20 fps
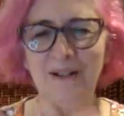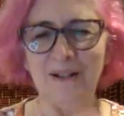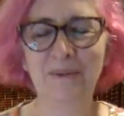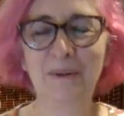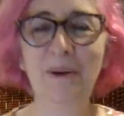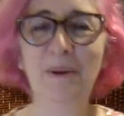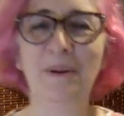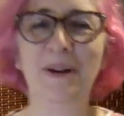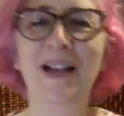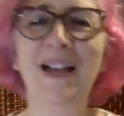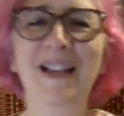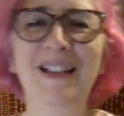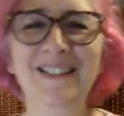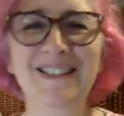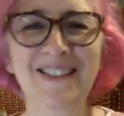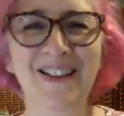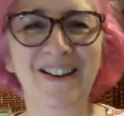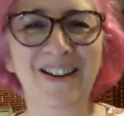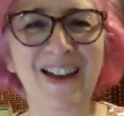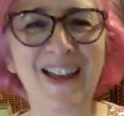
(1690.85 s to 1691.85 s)
Oh,
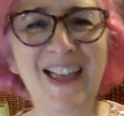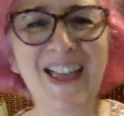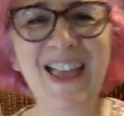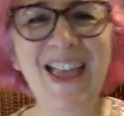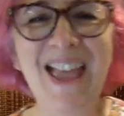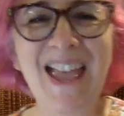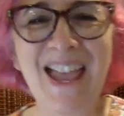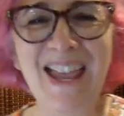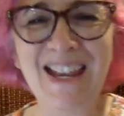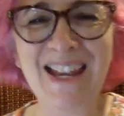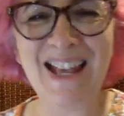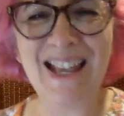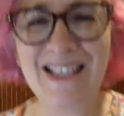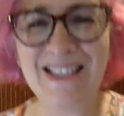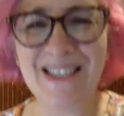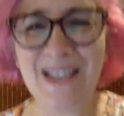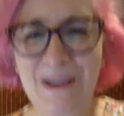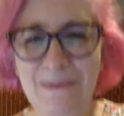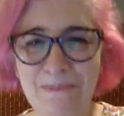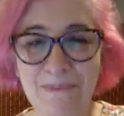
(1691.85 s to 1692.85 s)
sorry. And I
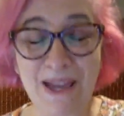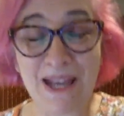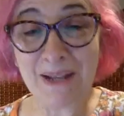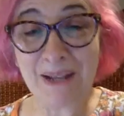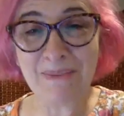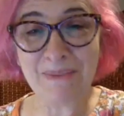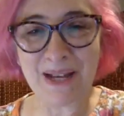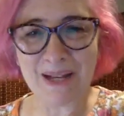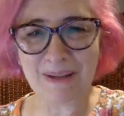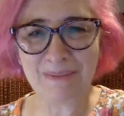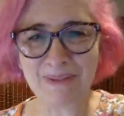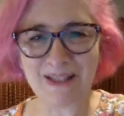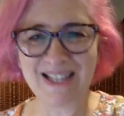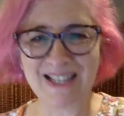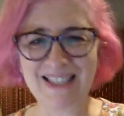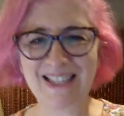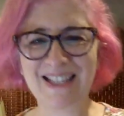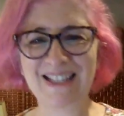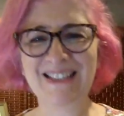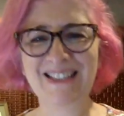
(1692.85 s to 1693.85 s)
say many, many
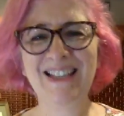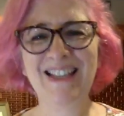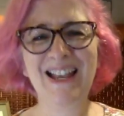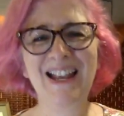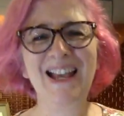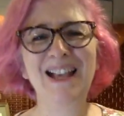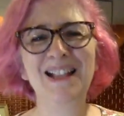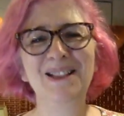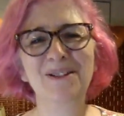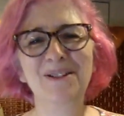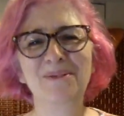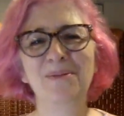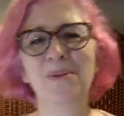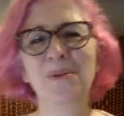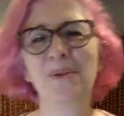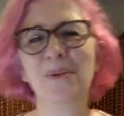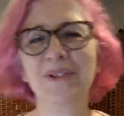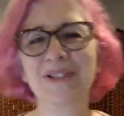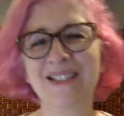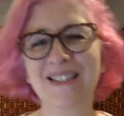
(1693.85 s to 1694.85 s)
blessings, and I look
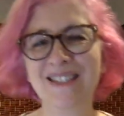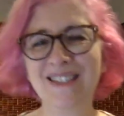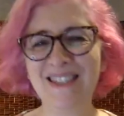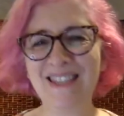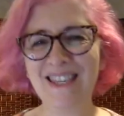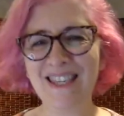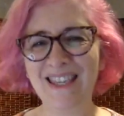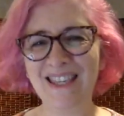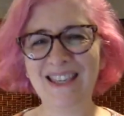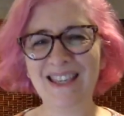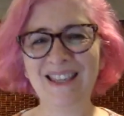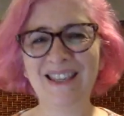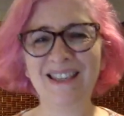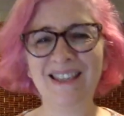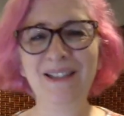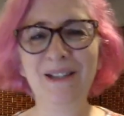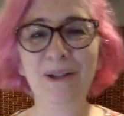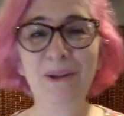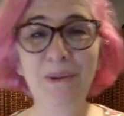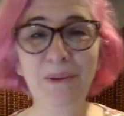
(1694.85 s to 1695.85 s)
forward to seeing
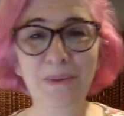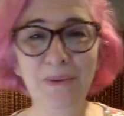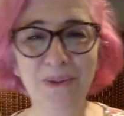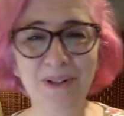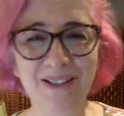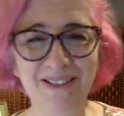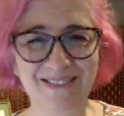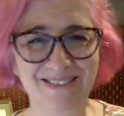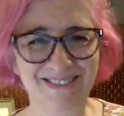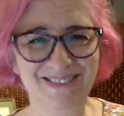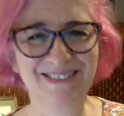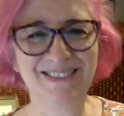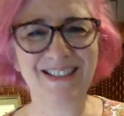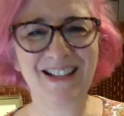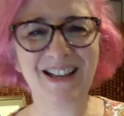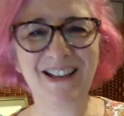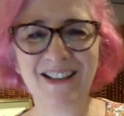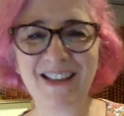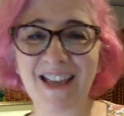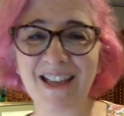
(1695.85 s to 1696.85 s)
you
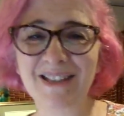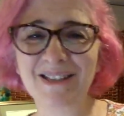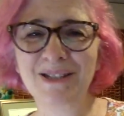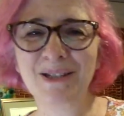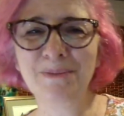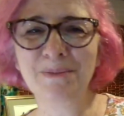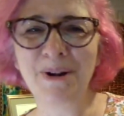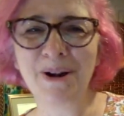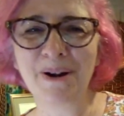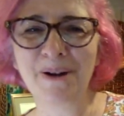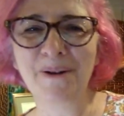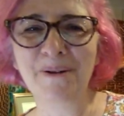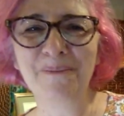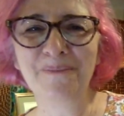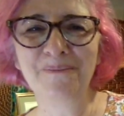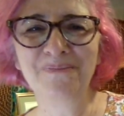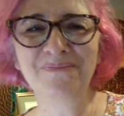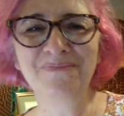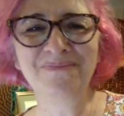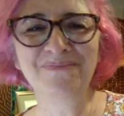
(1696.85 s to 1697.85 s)
again tomorrow.
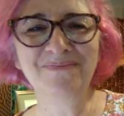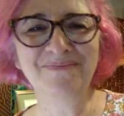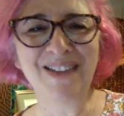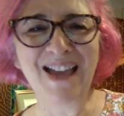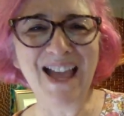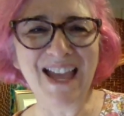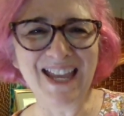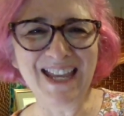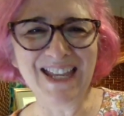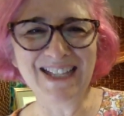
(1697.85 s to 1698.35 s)
Bye.